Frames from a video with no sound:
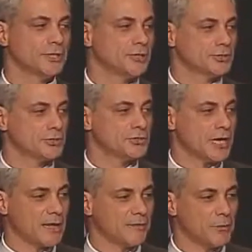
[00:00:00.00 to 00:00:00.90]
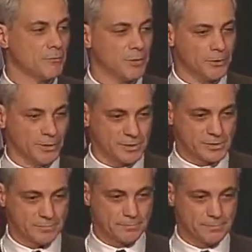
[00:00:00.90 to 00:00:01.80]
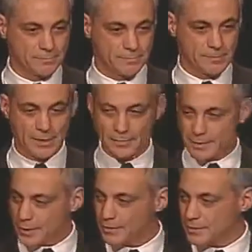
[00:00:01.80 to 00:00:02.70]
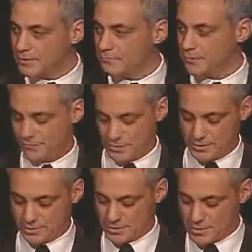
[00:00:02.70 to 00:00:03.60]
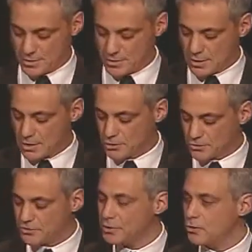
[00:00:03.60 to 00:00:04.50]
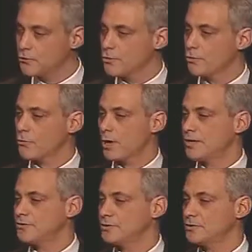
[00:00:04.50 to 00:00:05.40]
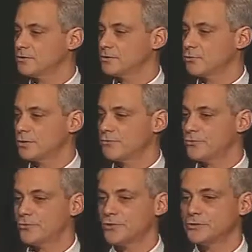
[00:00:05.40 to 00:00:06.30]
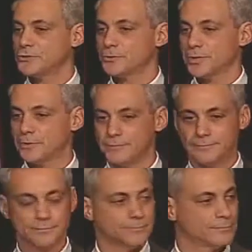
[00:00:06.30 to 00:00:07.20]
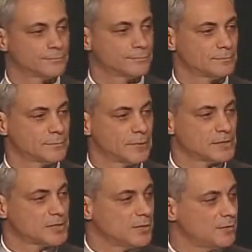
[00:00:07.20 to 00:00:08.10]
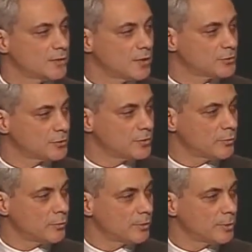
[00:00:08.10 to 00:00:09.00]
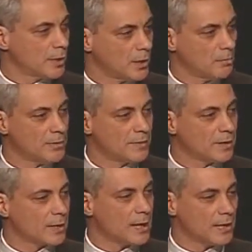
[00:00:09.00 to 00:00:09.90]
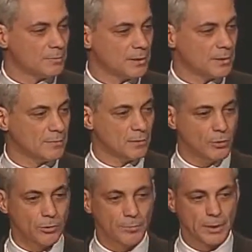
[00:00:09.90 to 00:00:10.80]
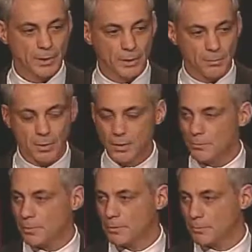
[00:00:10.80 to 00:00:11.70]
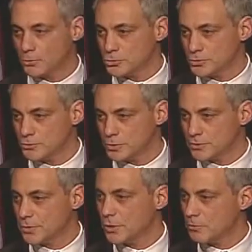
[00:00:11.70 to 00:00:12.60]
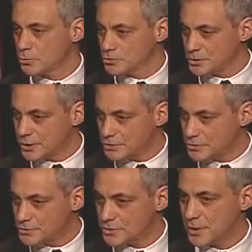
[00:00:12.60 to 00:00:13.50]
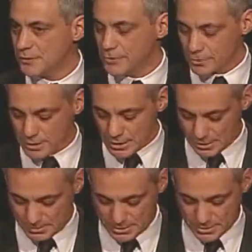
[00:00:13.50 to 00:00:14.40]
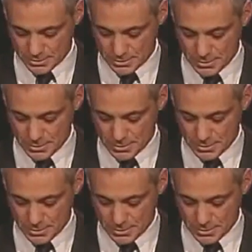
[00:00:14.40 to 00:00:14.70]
nations and their markets in the 1950s. He could see over the horizon into the 21st century and see the country that we were to become and the economy that we were to become by merging with emerging nations and their economies.